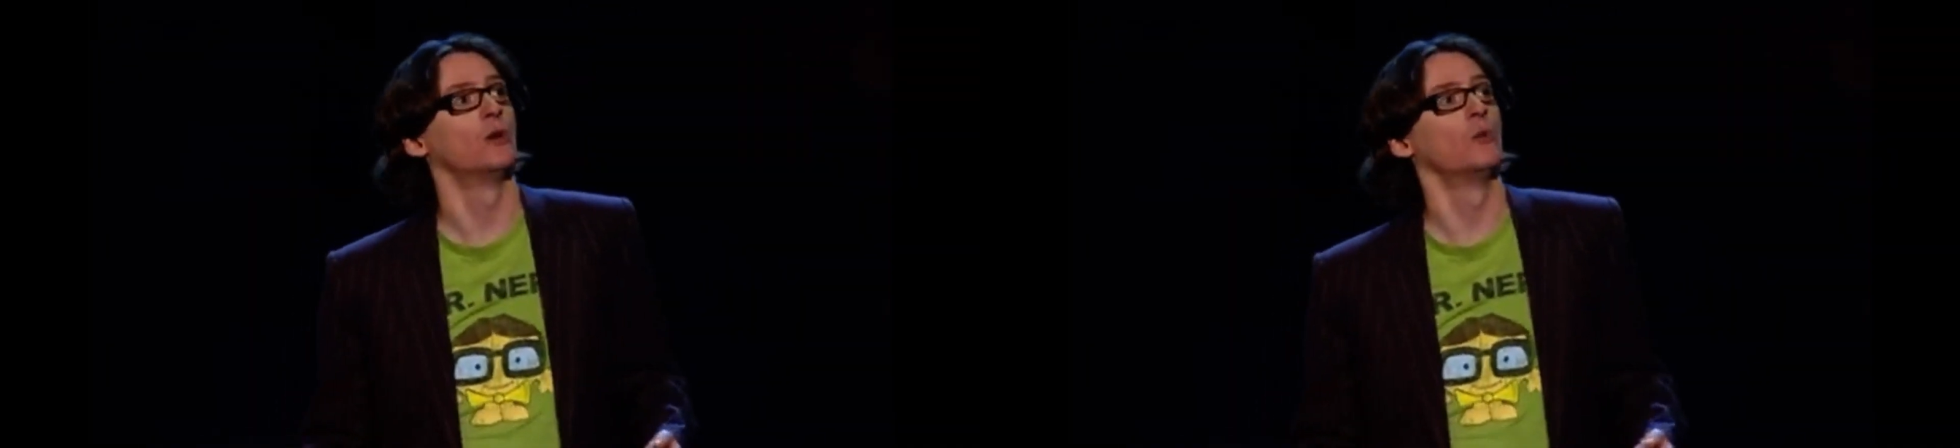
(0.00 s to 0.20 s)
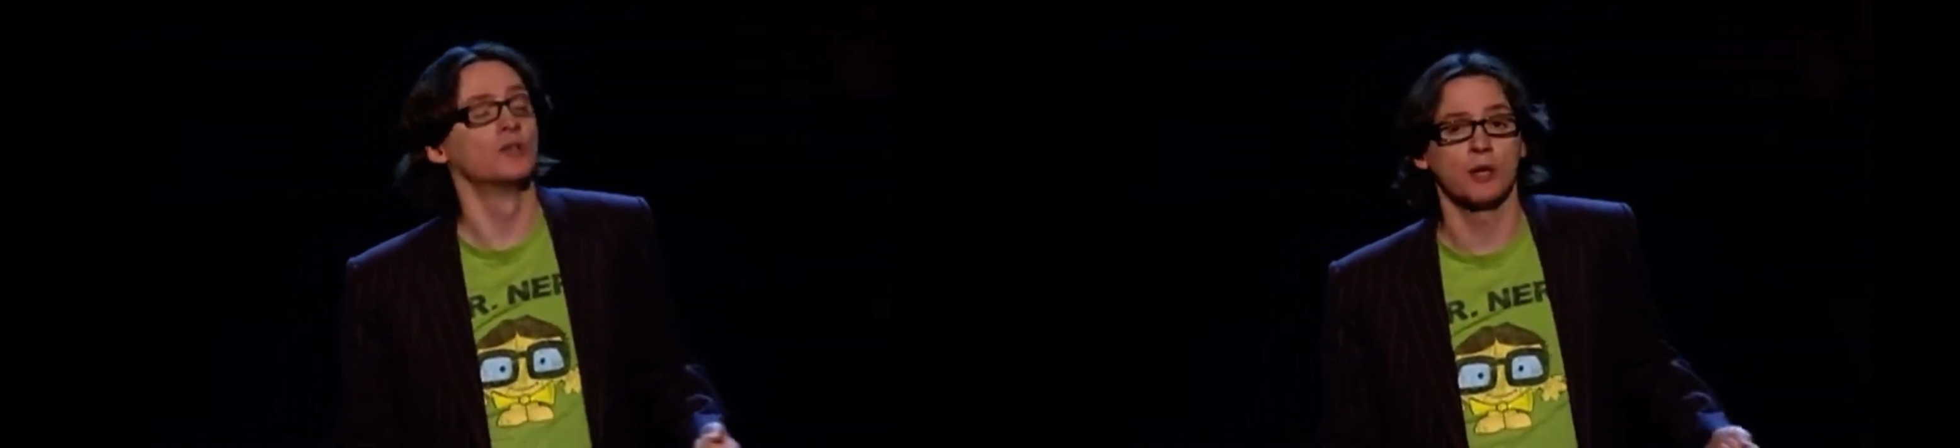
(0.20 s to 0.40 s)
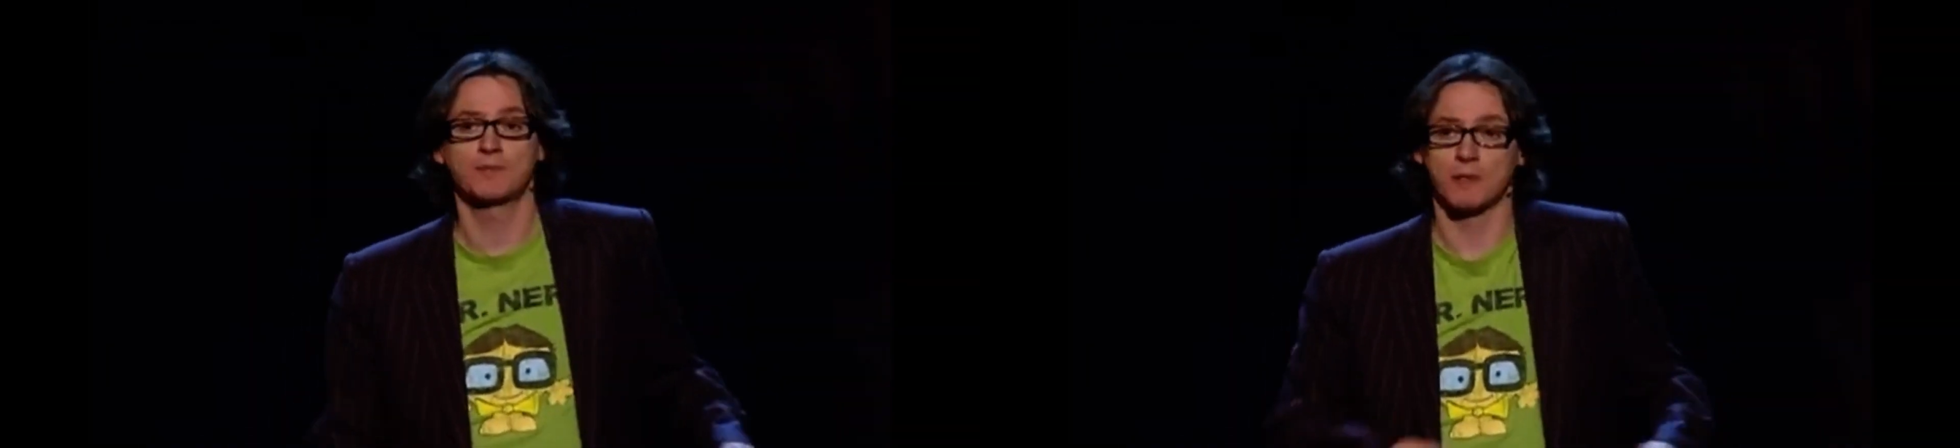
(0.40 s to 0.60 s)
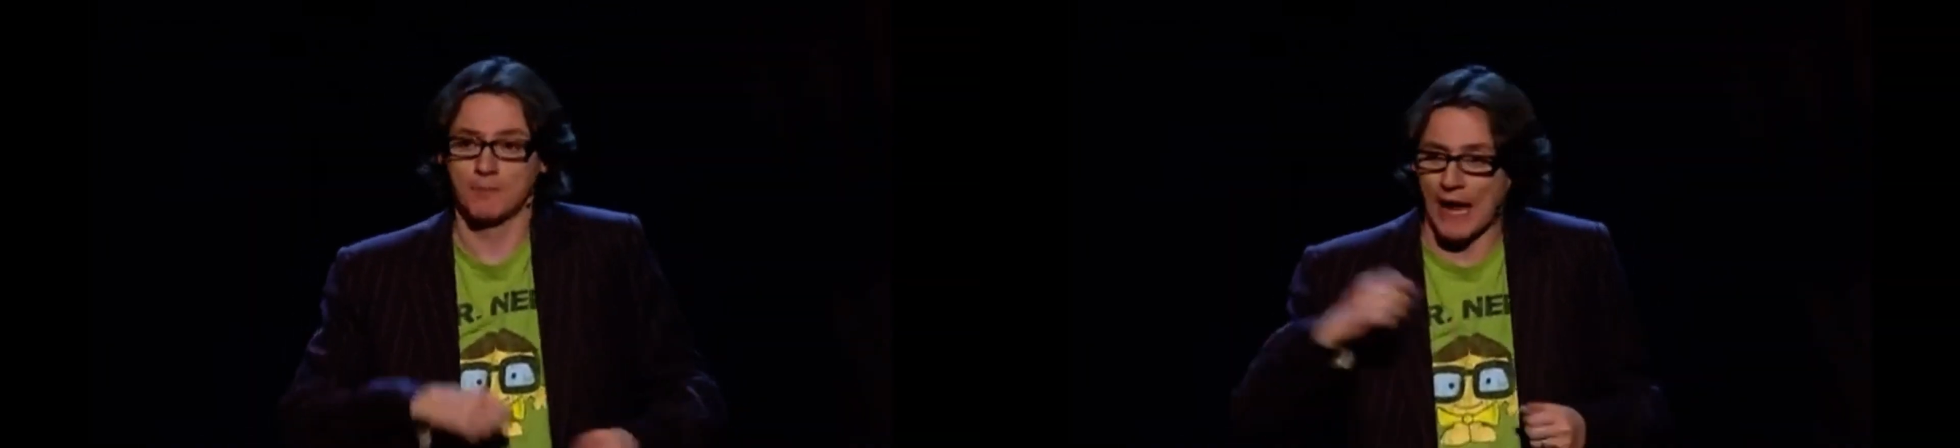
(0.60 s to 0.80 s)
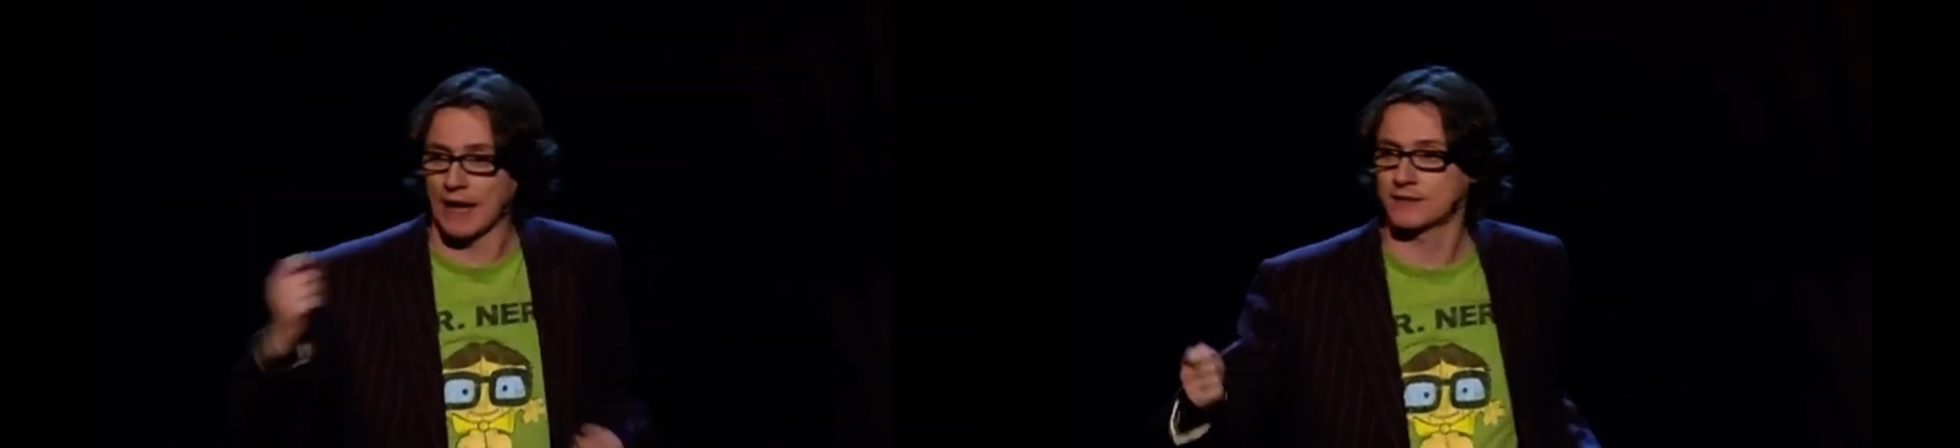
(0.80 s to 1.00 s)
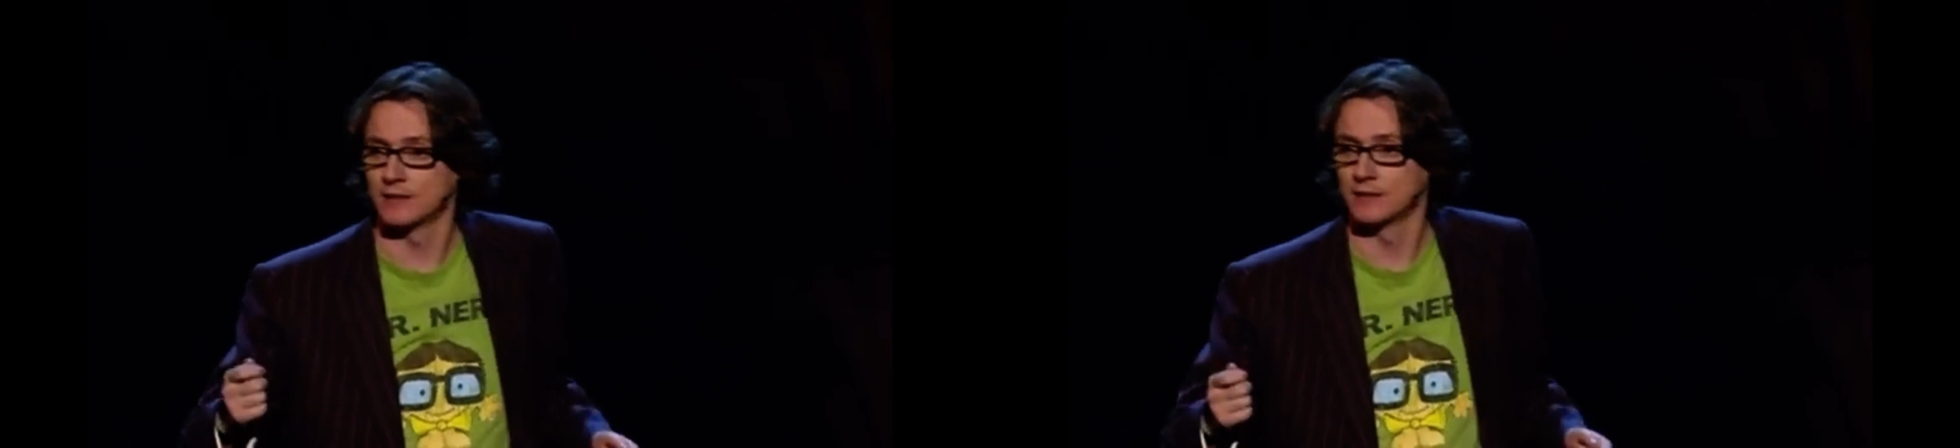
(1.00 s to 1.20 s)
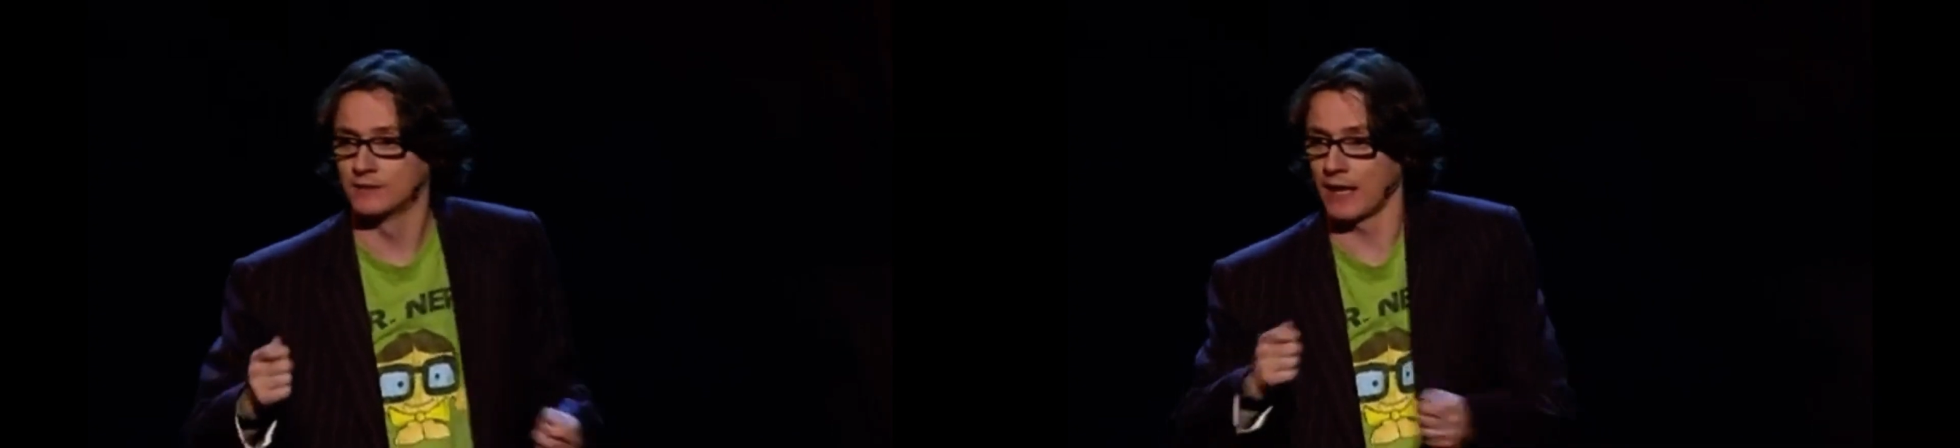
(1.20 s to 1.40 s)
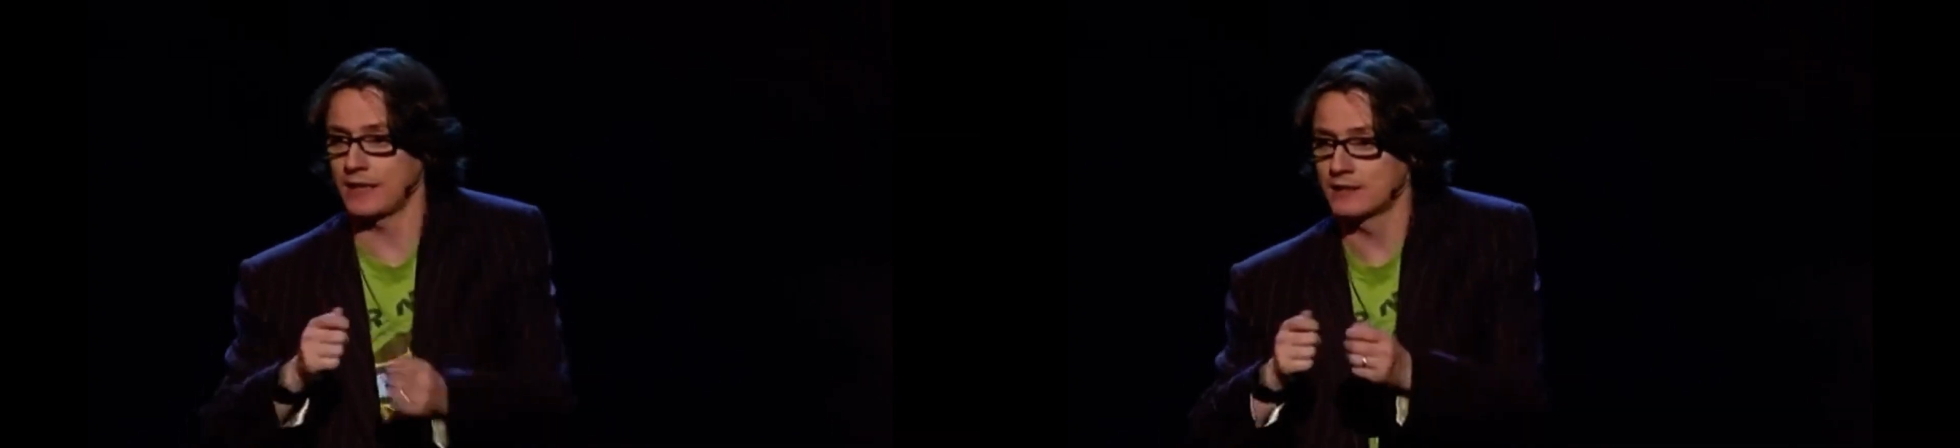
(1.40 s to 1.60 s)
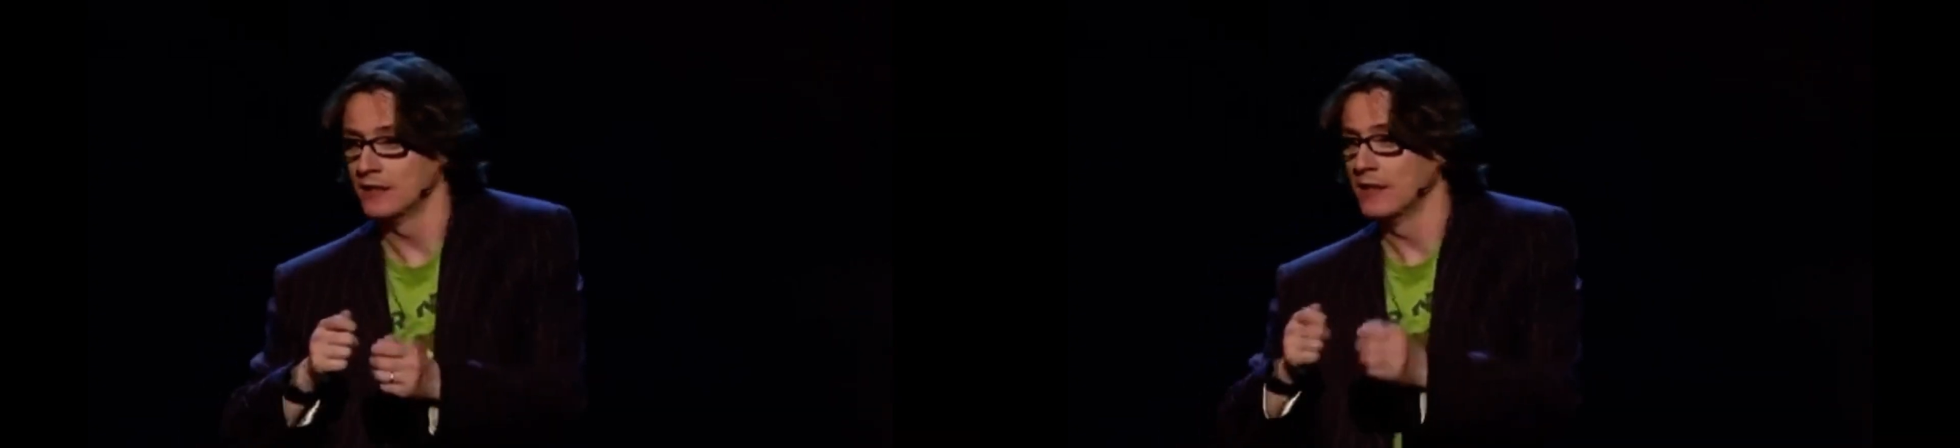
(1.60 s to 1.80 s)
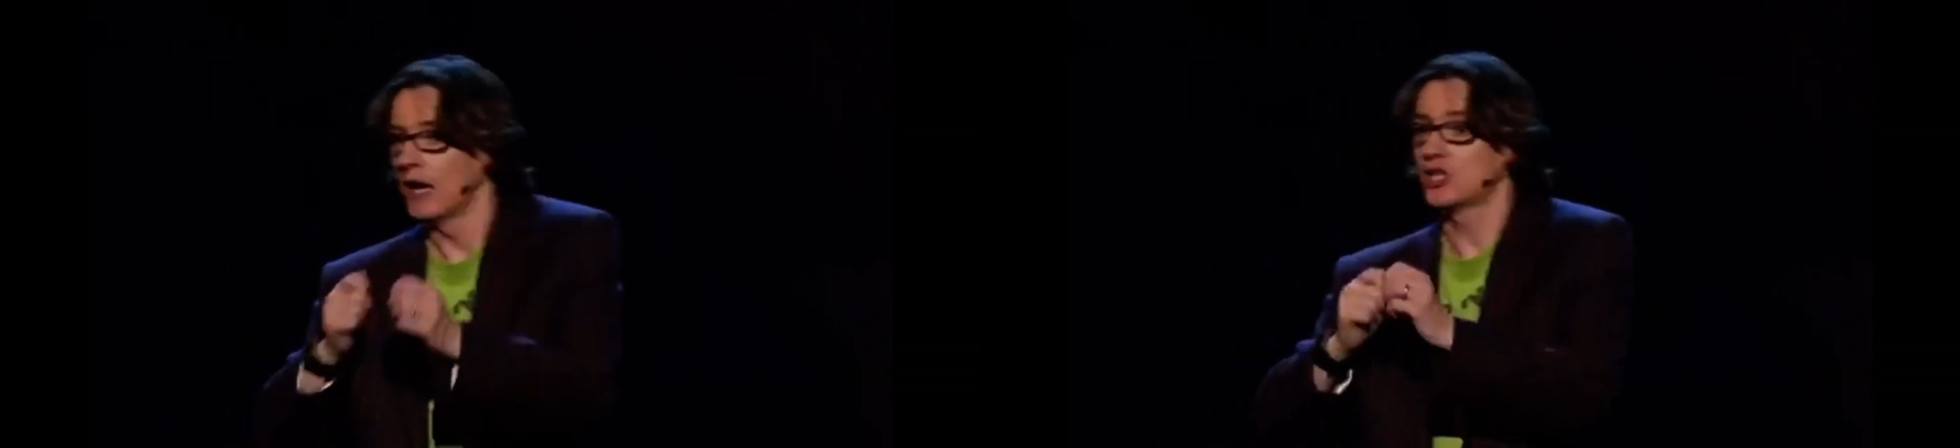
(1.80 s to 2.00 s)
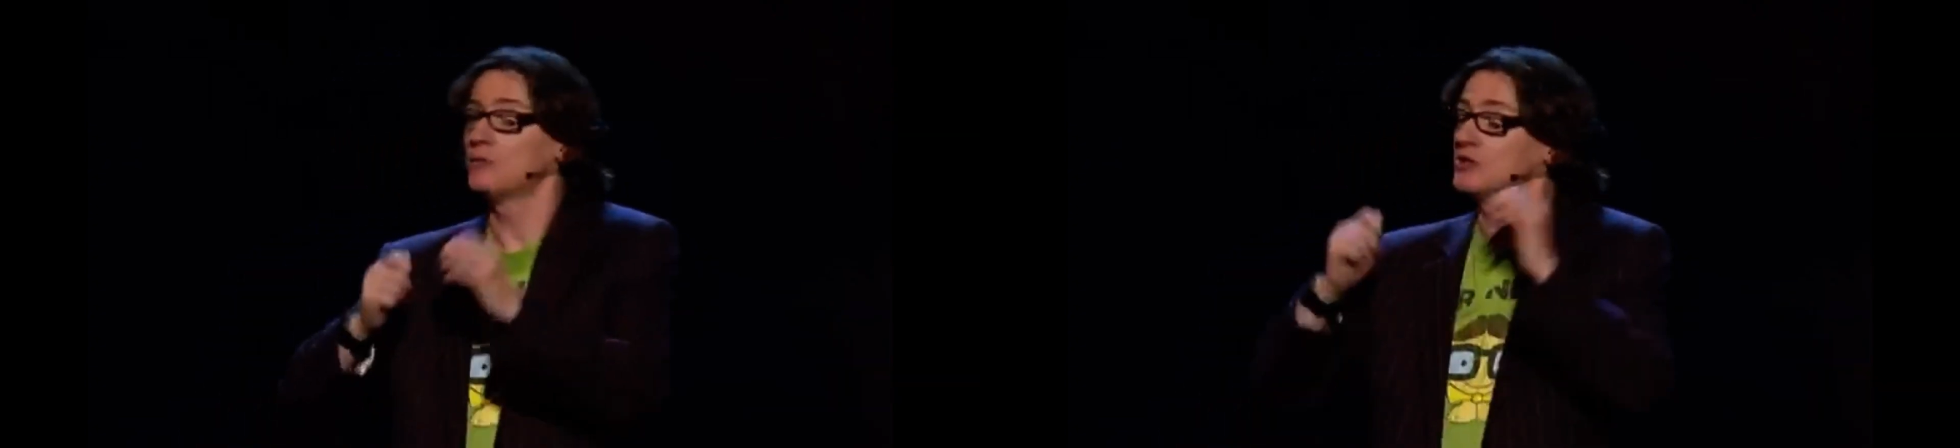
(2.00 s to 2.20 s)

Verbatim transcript: was up to bat, right? And she was